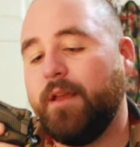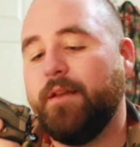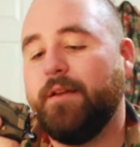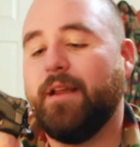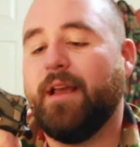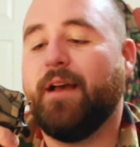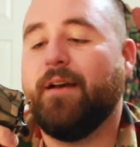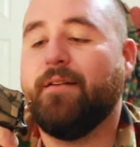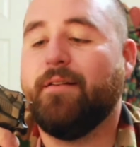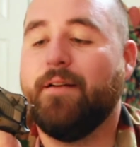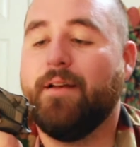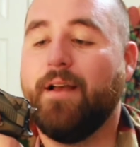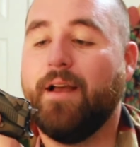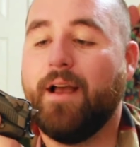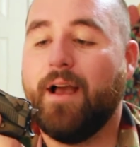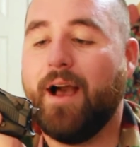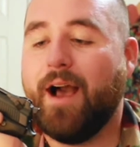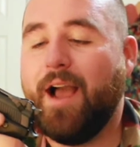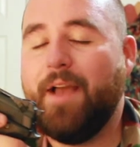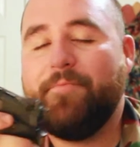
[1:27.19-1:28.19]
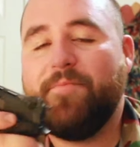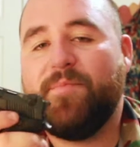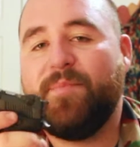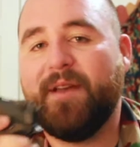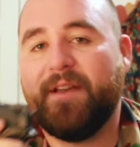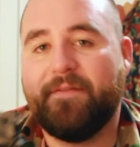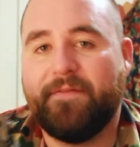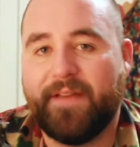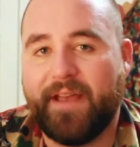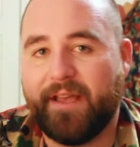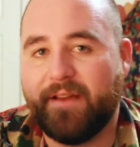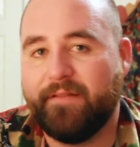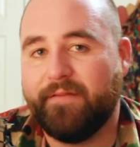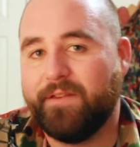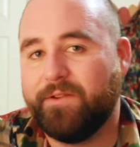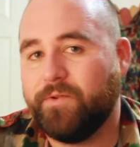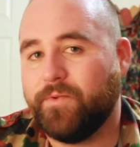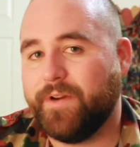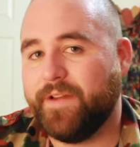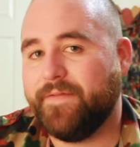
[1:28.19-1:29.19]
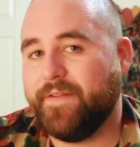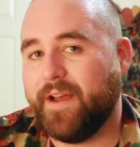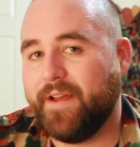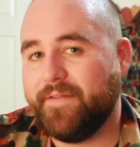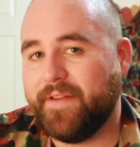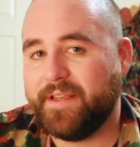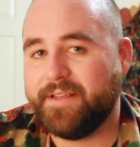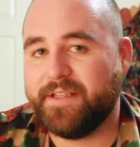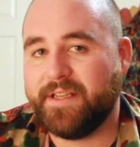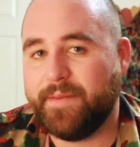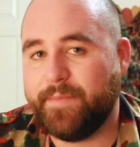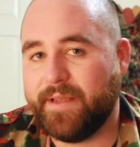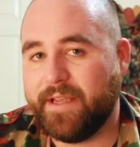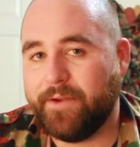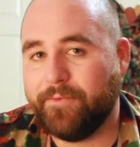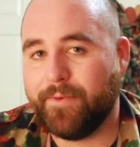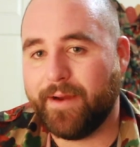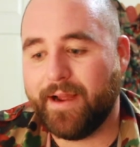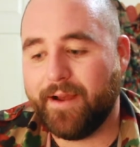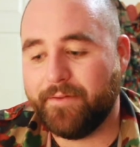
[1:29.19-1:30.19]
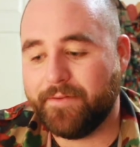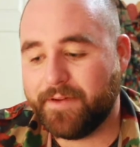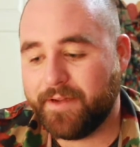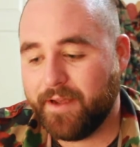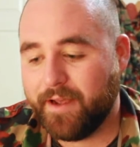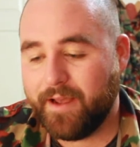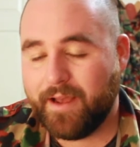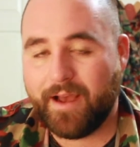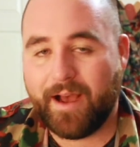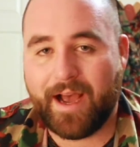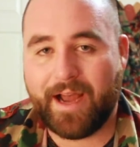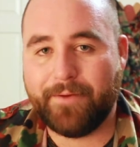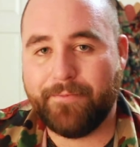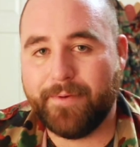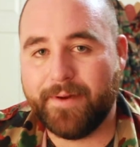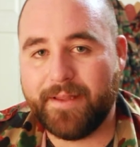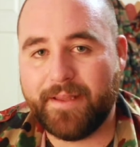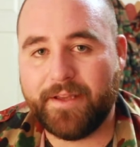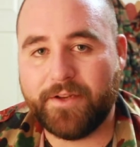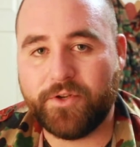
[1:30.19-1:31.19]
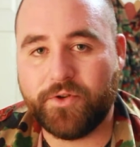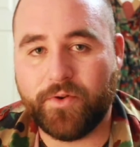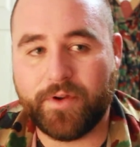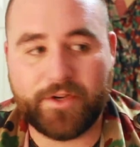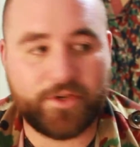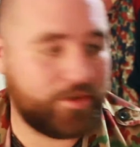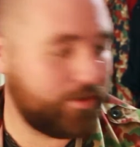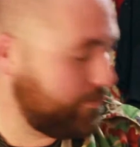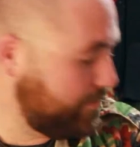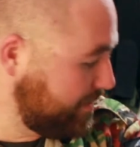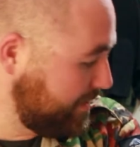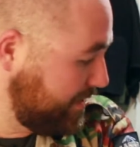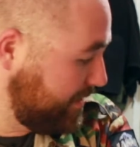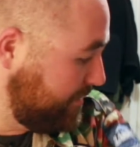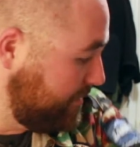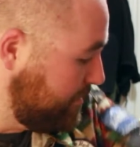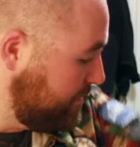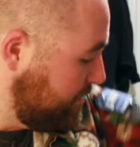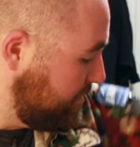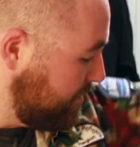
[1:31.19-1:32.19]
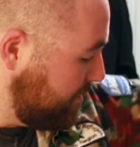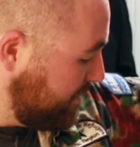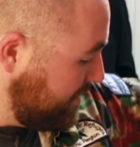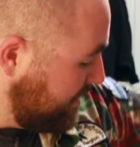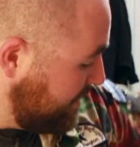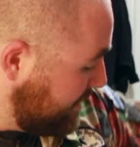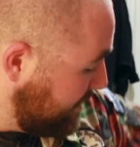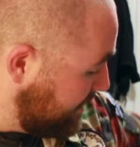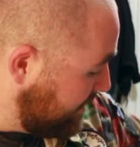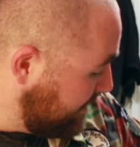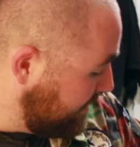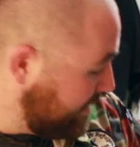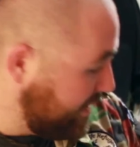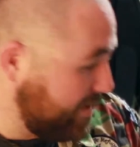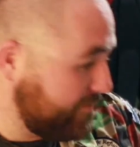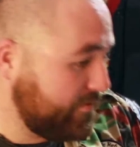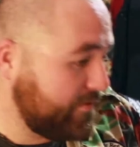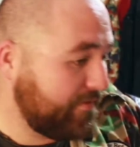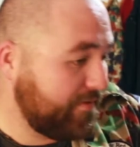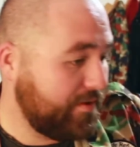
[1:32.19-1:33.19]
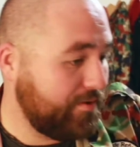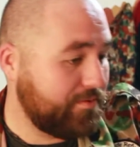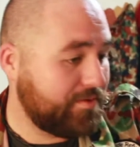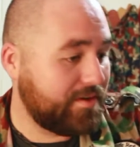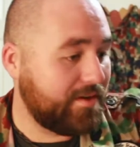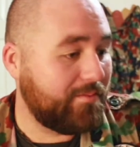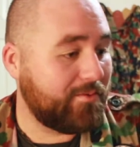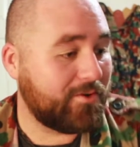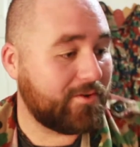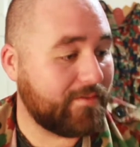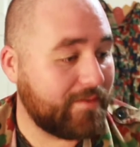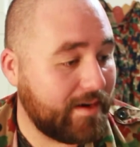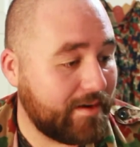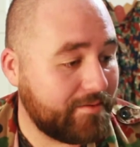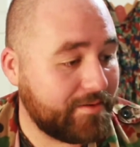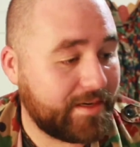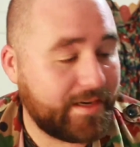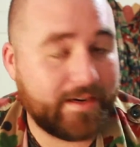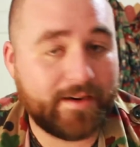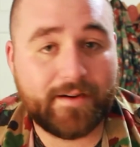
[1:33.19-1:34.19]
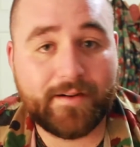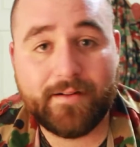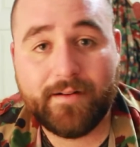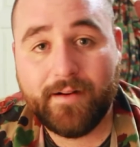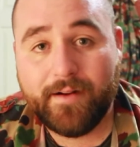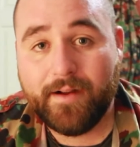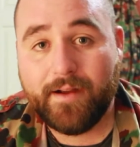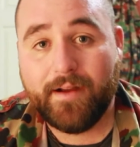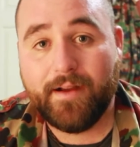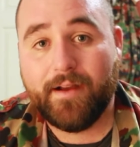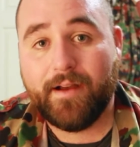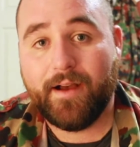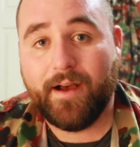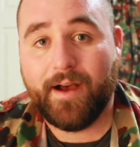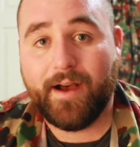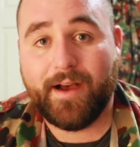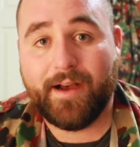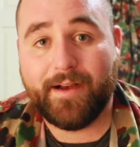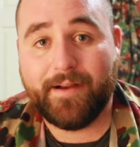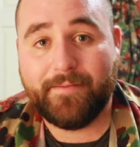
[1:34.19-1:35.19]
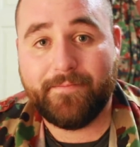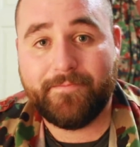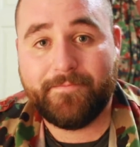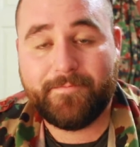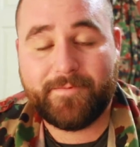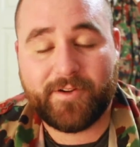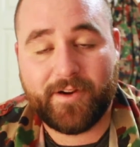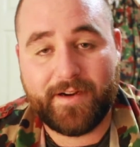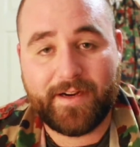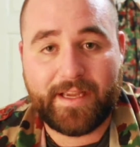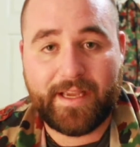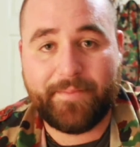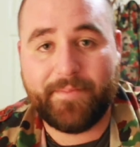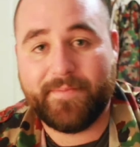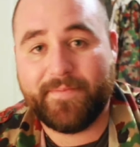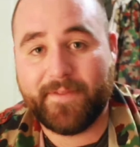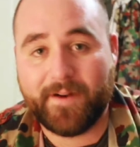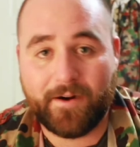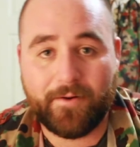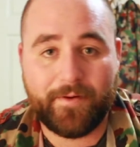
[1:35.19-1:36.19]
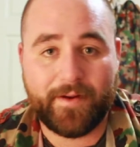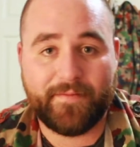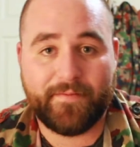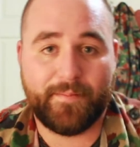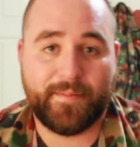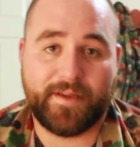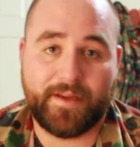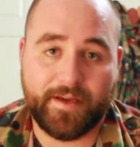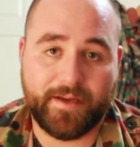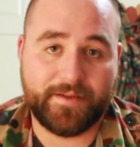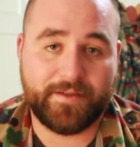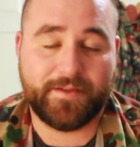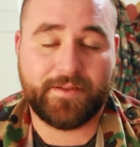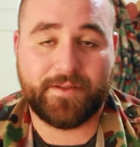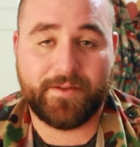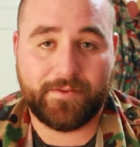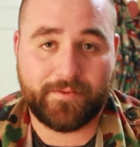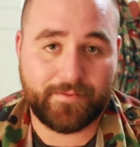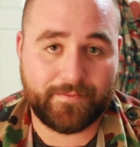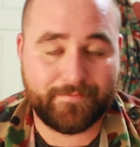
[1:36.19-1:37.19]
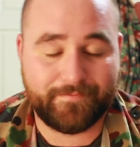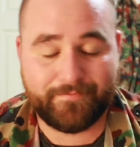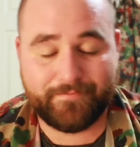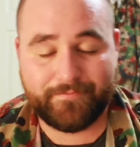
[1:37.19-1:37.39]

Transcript: Now, I'm a big fan of the 25 ACP round. I really enjoy shooting it. I have a few somewhere around here, trying to keep them far away from the gun just so,